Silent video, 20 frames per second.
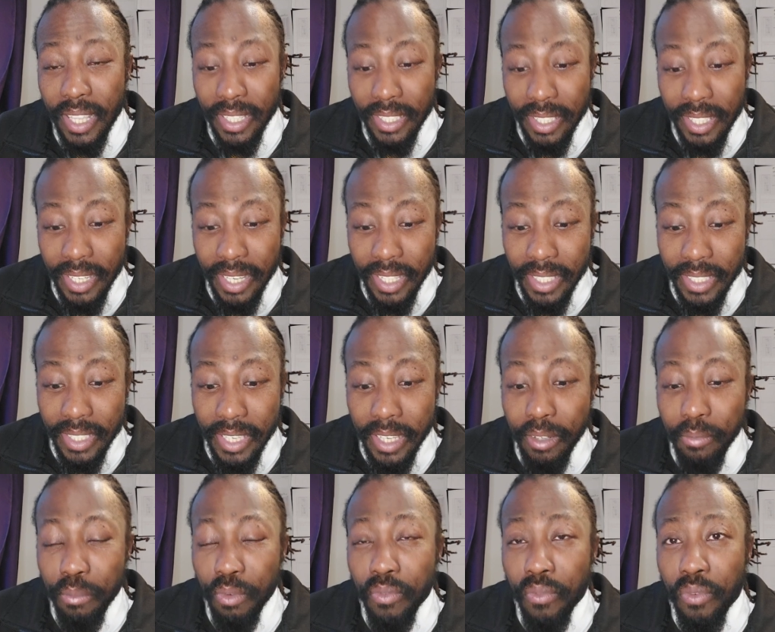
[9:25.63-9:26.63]
that he has
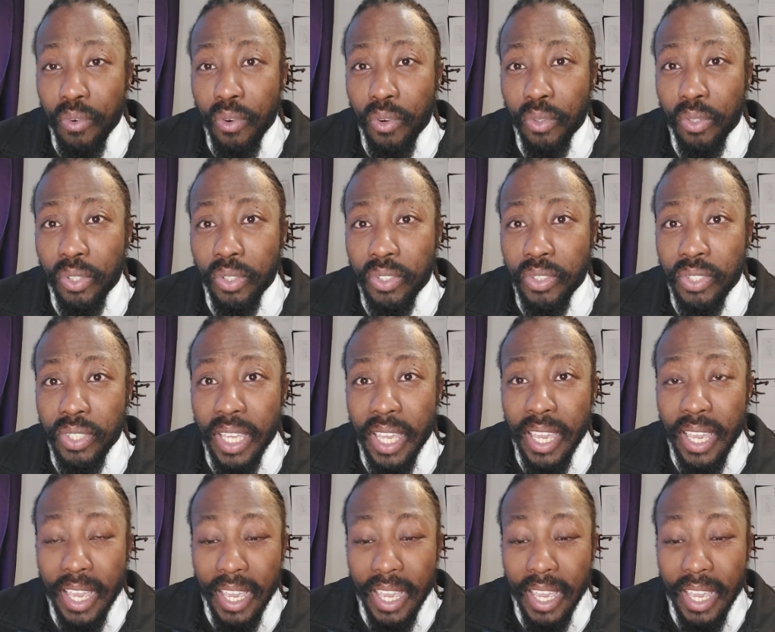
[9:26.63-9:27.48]
set before us.